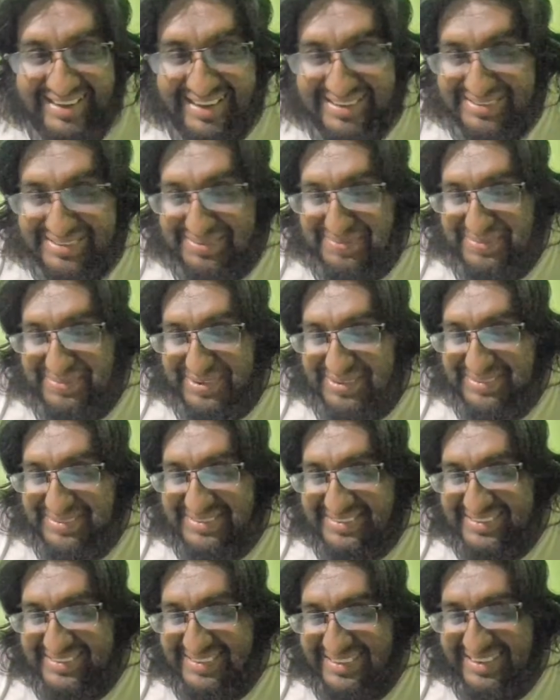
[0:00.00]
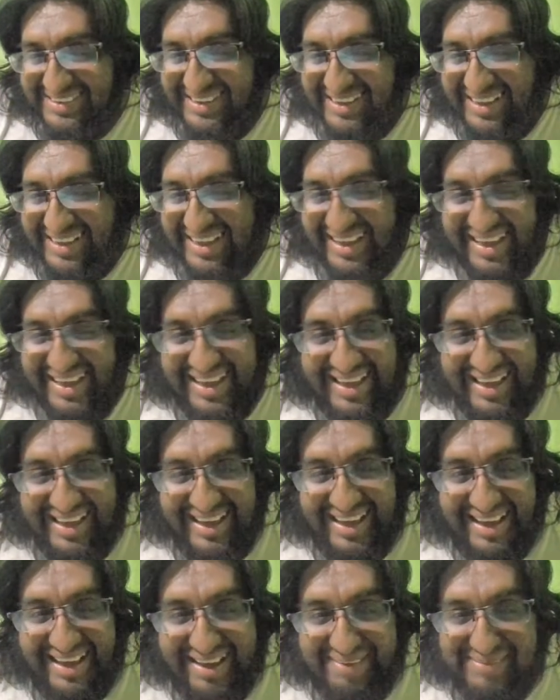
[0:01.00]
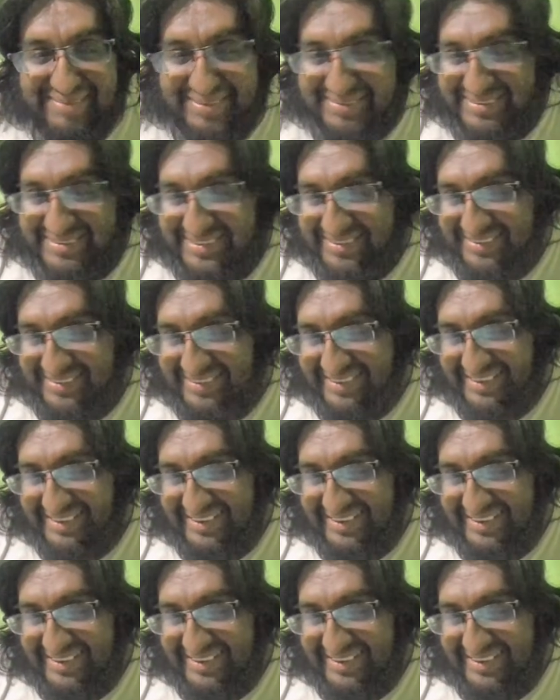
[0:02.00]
I suppose. I'm not sure.